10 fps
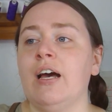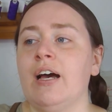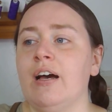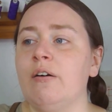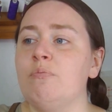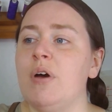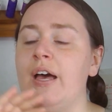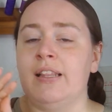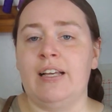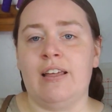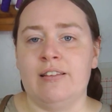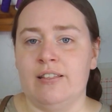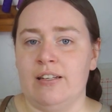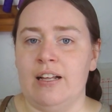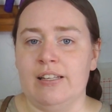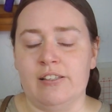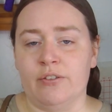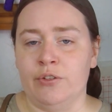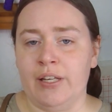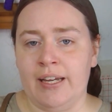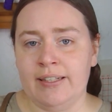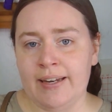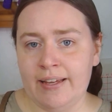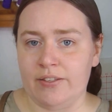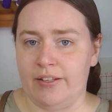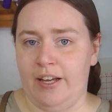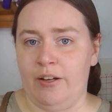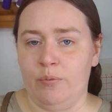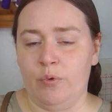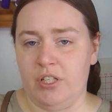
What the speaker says: And the other style is called a nasal helm,